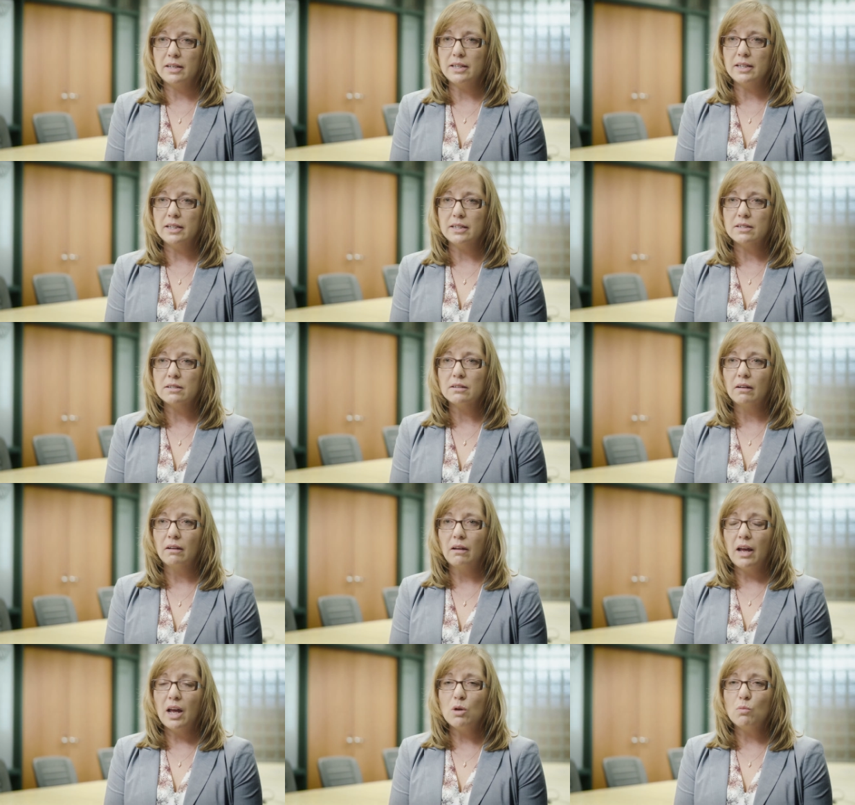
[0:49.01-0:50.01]
heat.
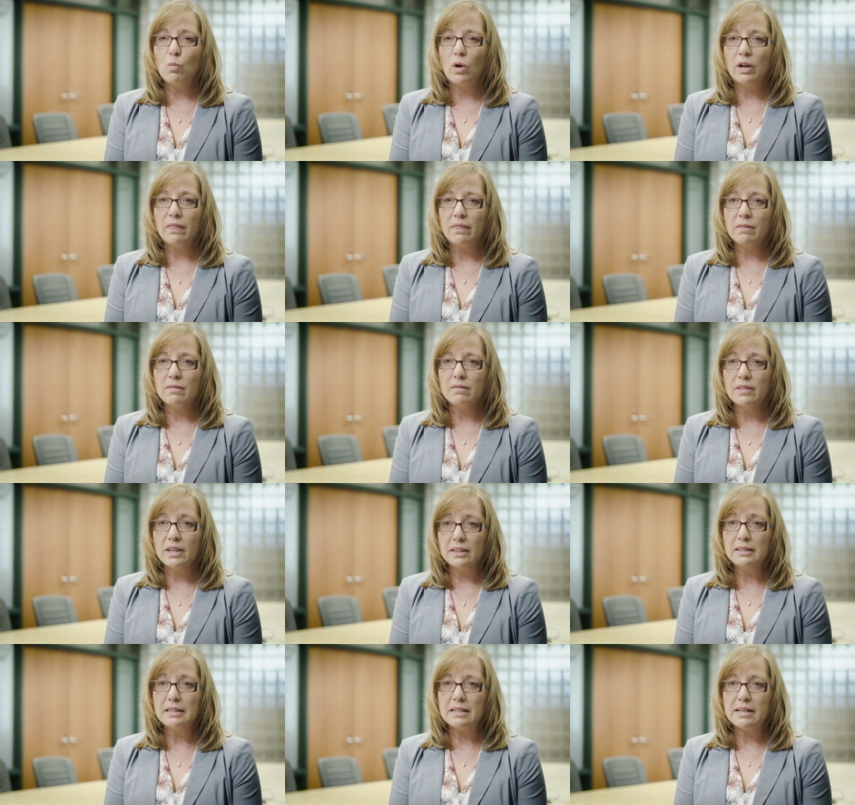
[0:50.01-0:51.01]
And what
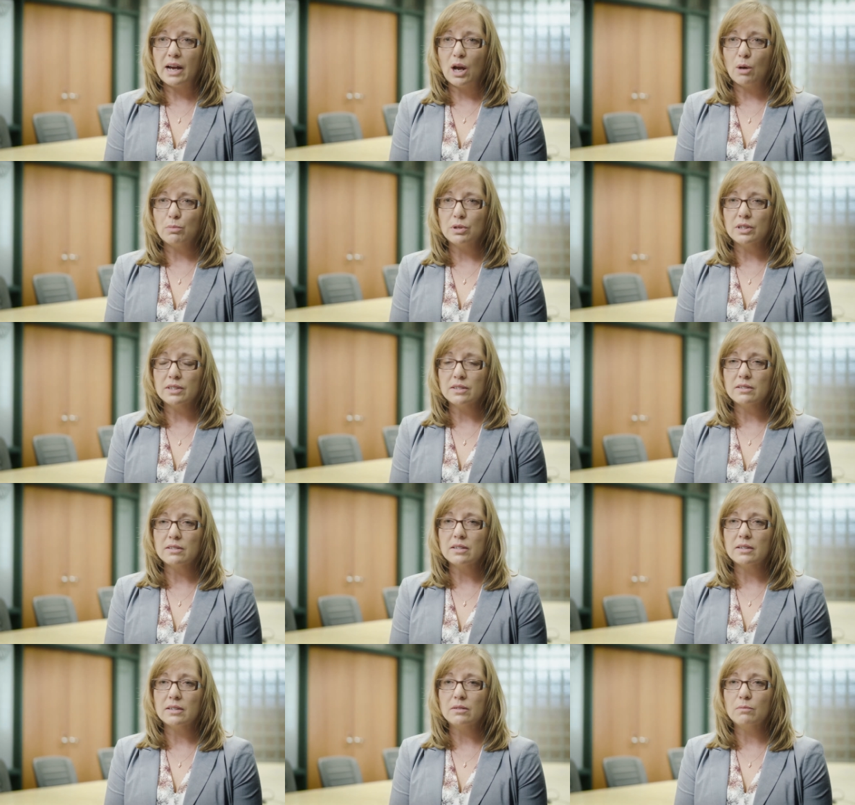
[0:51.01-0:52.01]
then can happen is
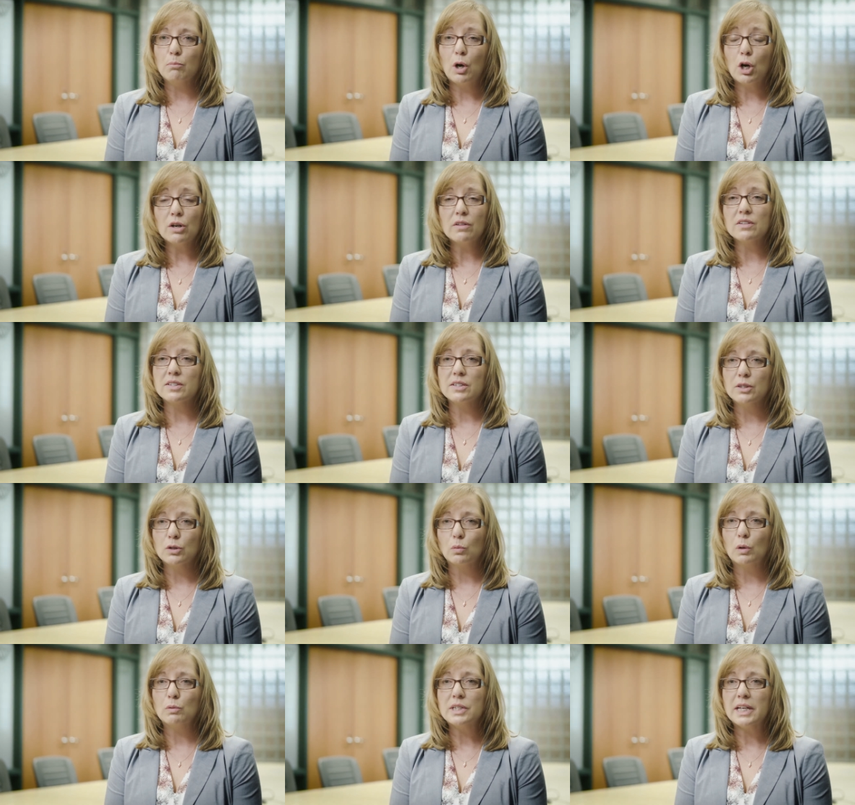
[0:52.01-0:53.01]
the part of the
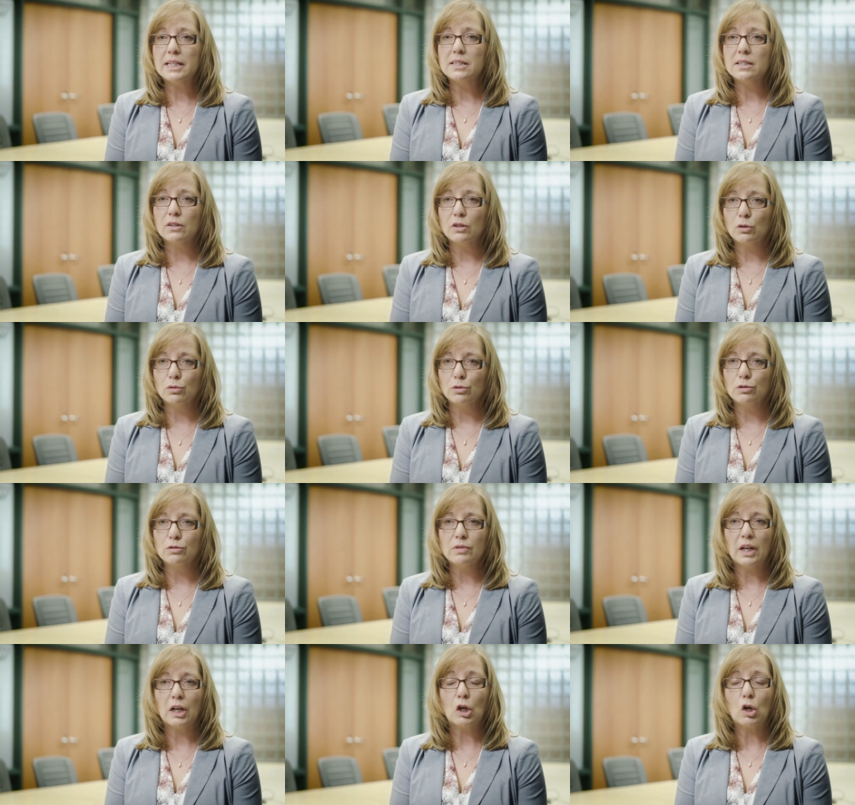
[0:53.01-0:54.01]
seal rotates in the
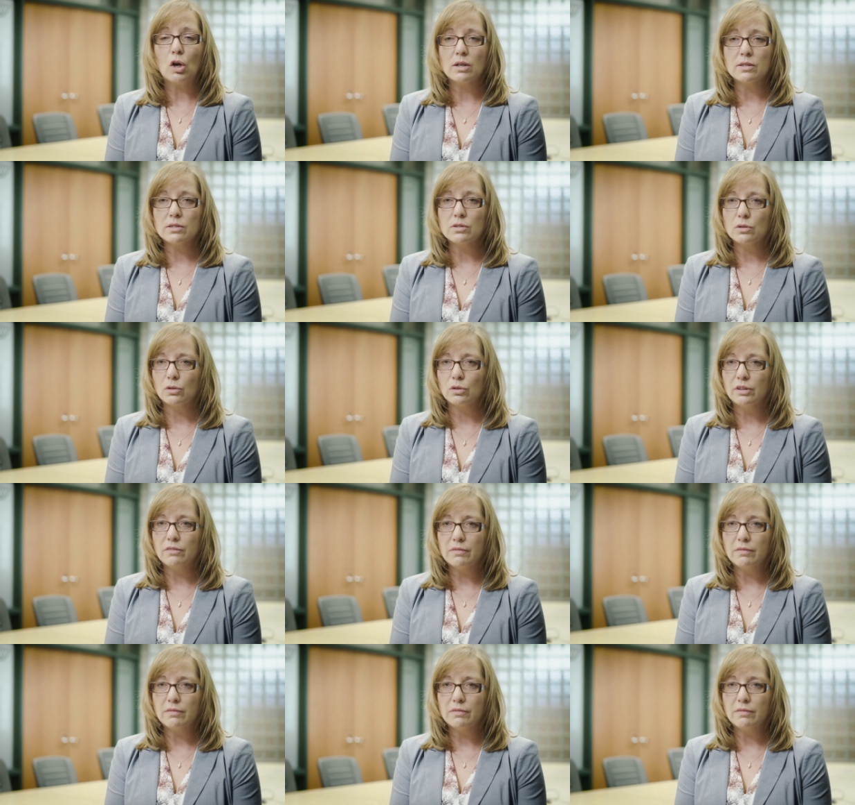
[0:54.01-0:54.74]
groove and causes early